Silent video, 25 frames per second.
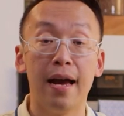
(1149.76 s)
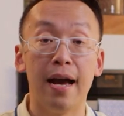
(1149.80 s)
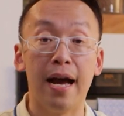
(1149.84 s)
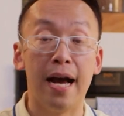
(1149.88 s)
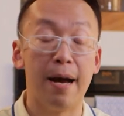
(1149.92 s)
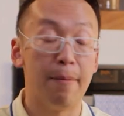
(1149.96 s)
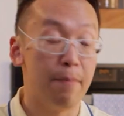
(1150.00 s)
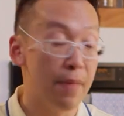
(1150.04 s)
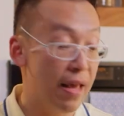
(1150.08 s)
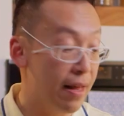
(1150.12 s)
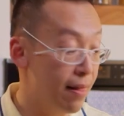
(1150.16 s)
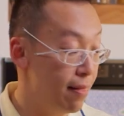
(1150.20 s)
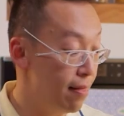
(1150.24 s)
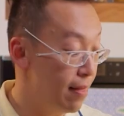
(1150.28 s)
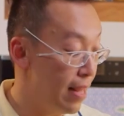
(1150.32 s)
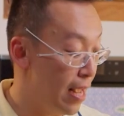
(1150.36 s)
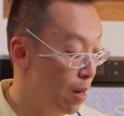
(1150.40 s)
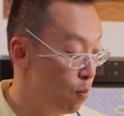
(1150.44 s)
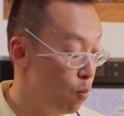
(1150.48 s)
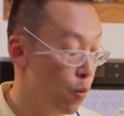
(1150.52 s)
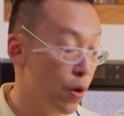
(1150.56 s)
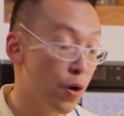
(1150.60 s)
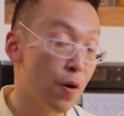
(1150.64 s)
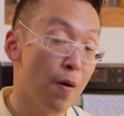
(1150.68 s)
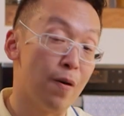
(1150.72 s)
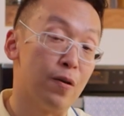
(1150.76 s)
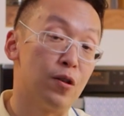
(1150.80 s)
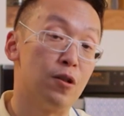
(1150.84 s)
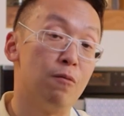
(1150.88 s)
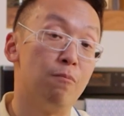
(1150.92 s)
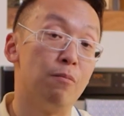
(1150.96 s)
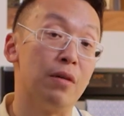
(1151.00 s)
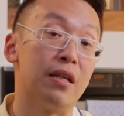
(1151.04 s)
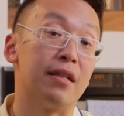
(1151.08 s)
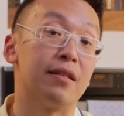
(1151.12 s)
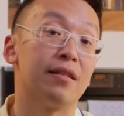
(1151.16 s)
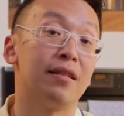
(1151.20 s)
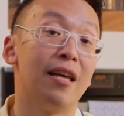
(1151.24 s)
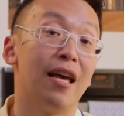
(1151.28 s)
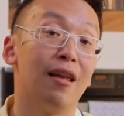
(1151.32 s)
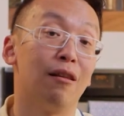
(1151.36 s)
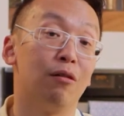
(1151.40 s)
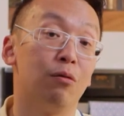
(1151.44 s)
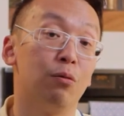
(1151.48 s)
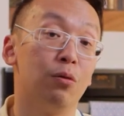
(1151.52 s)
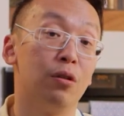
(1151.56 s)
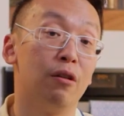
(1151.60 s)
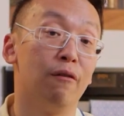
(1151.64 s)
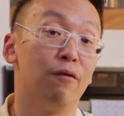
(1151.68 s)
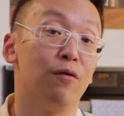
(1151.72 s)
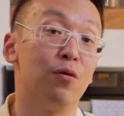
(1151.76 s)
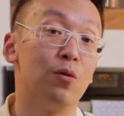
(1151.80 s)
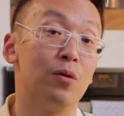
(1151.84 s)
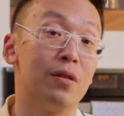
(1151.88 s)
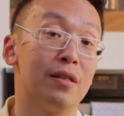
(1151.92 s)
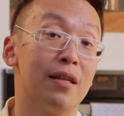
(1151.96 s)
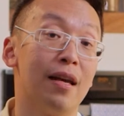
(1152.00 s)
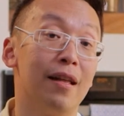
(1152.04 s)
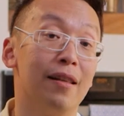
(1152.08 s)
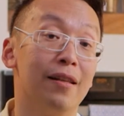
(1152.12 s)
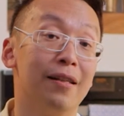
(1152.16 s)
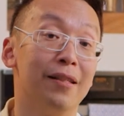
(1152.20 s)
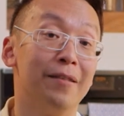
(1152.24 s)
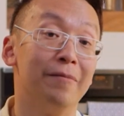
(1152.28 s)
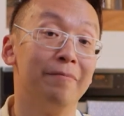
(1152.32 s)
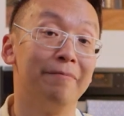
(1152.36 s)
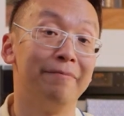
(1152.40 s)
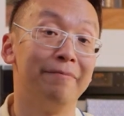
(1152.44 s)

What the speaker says: and then we're going to mix that through the fruit salad.